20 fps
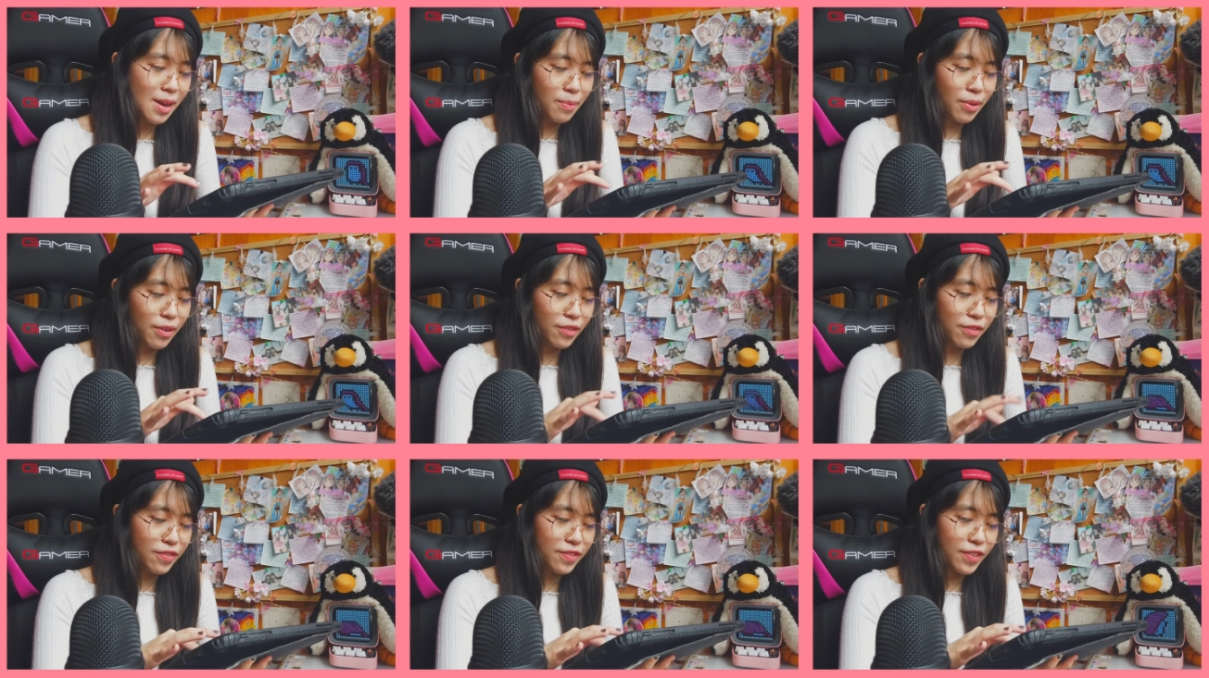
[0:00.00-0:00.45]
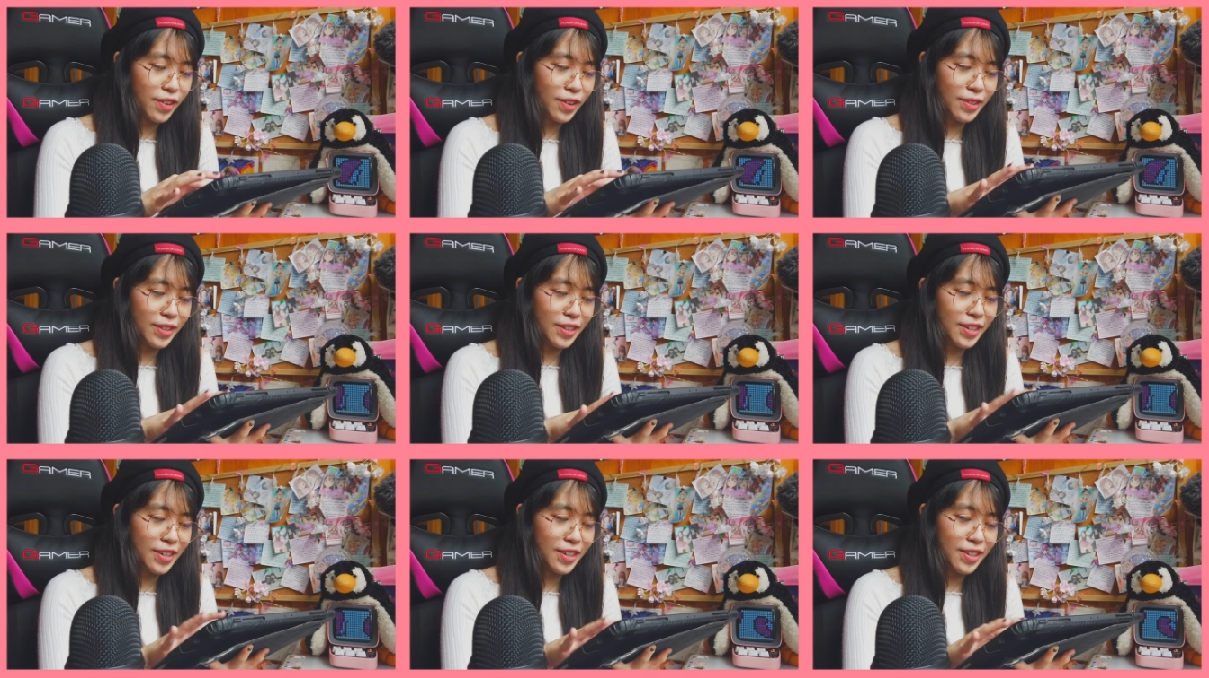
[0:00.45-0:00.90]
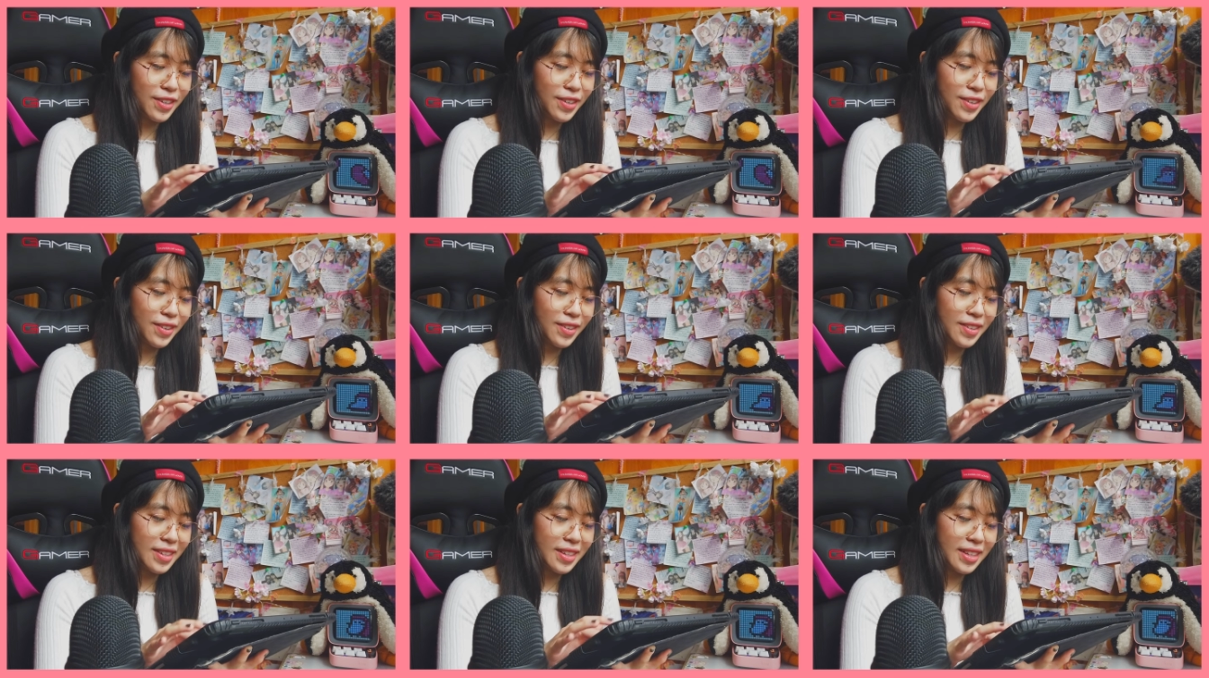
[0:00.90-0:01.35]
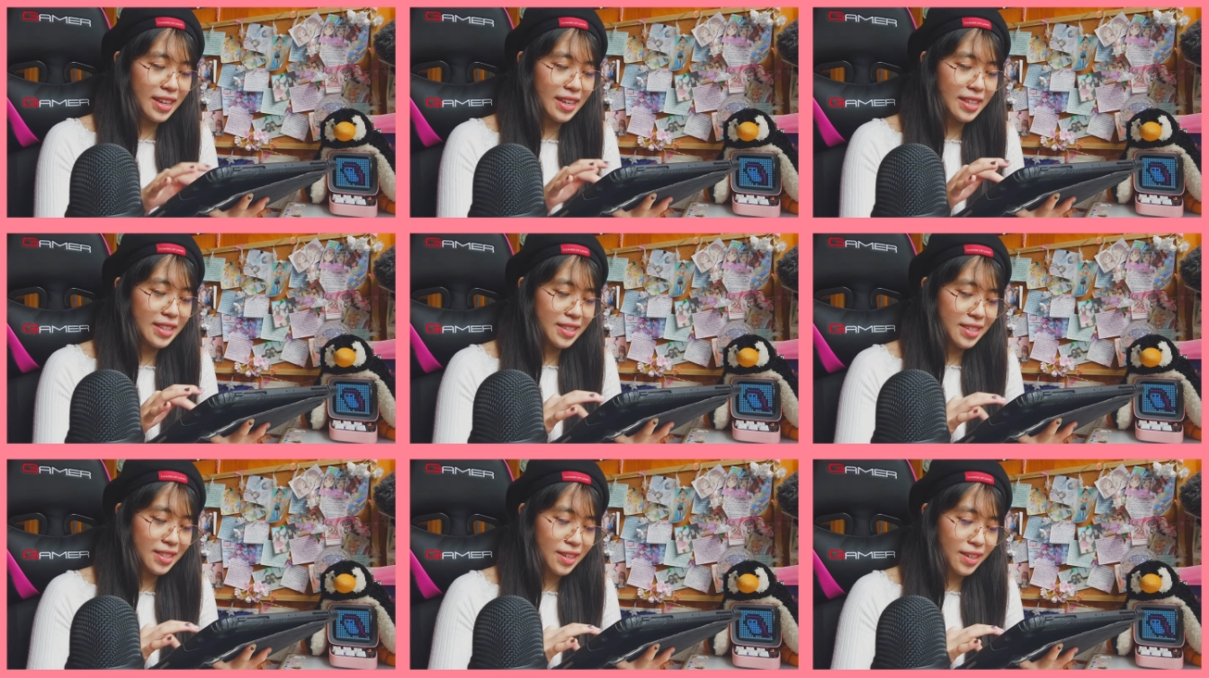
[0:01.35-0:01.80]
portfolio.
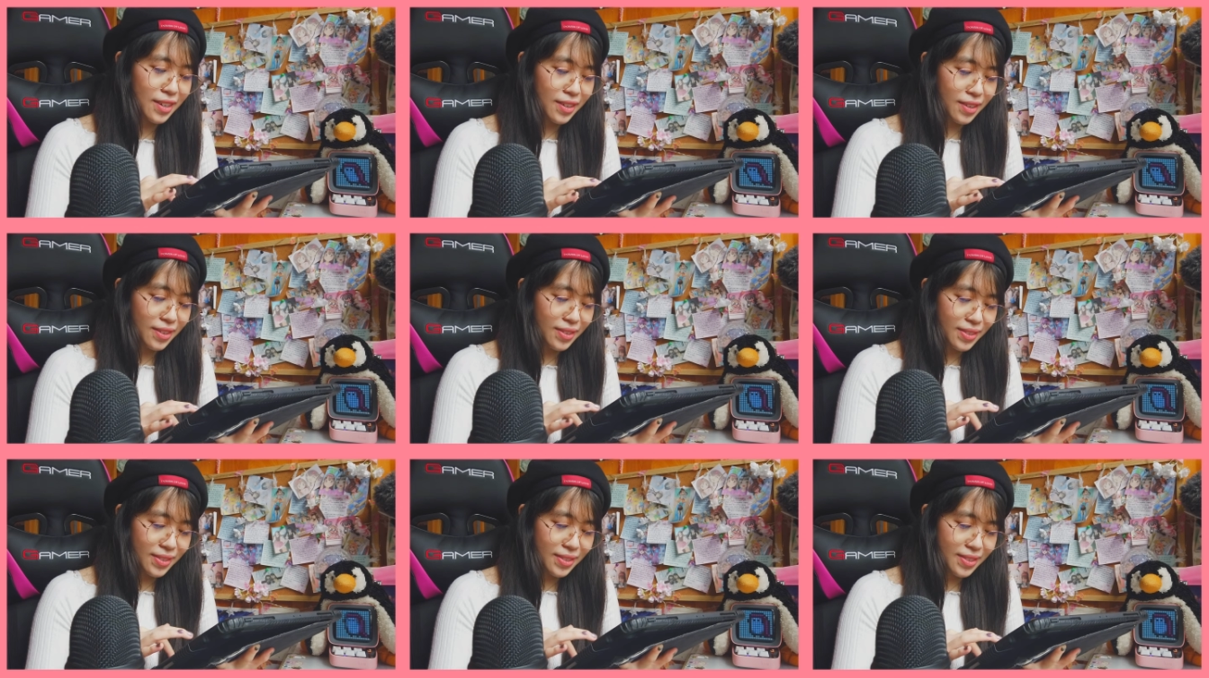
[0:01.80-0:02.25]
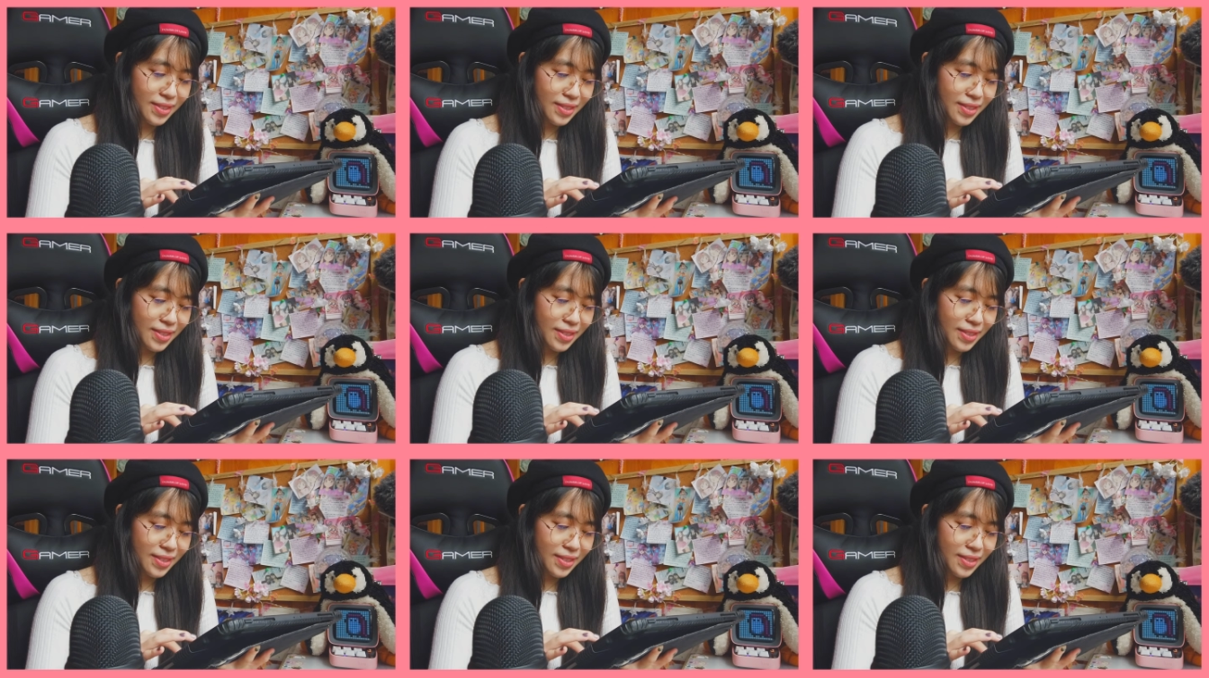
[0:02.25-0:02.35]
Let's go.